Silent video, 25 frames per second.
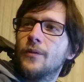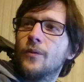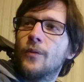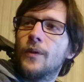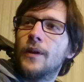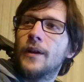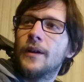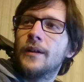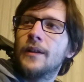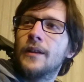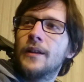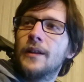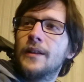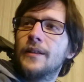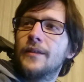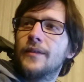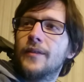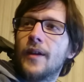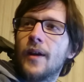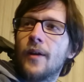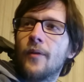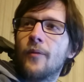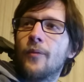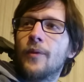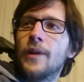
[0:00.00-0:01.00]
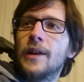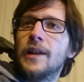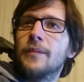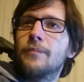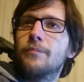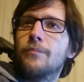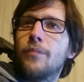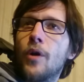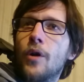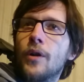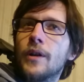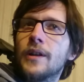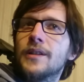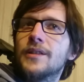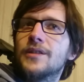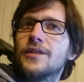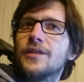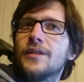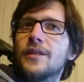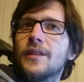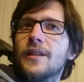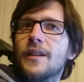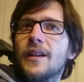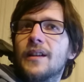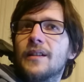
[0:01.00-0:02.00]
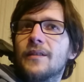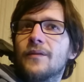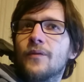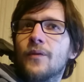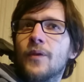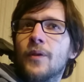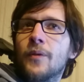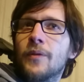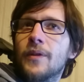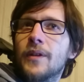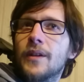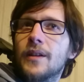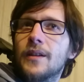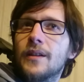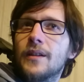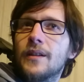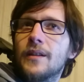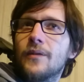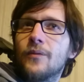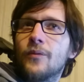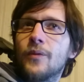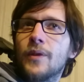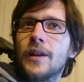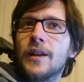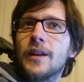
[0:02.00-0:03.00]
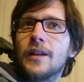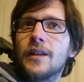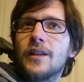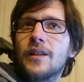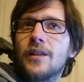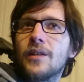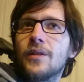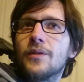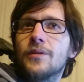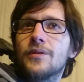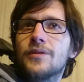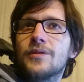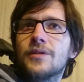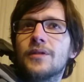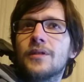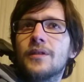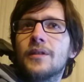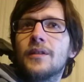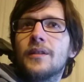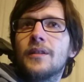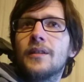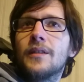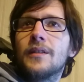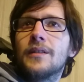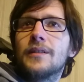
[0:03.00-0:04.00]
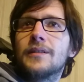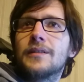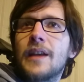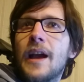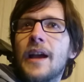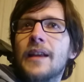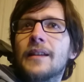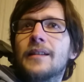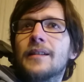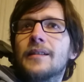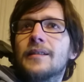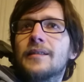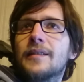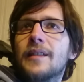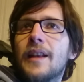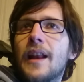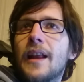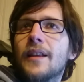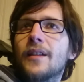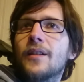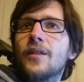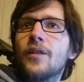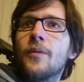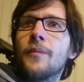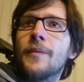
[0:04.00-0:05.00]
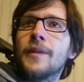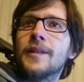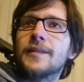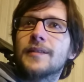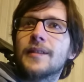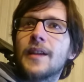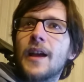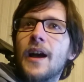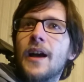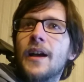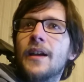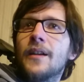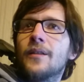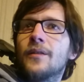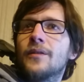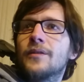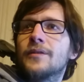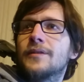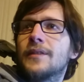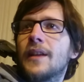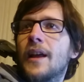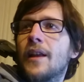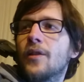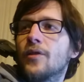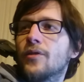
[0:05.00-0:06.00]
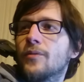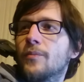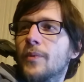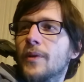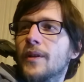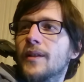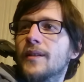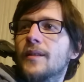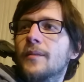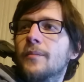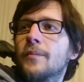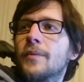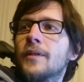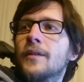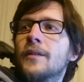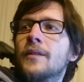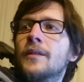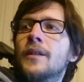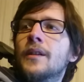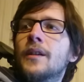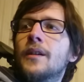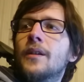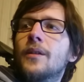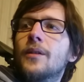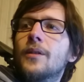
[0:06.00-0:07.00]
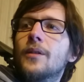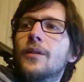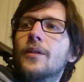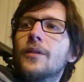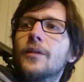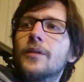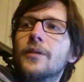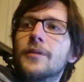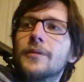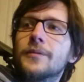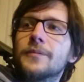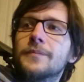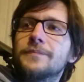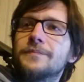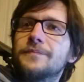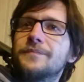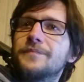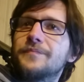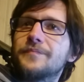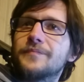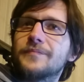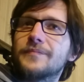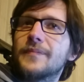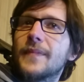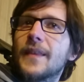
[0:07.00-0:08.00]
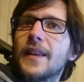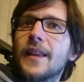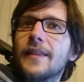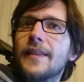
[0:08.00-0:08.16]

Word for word: ground where there are really polished and very really huge titles like No Man's Sky or Talos Principle or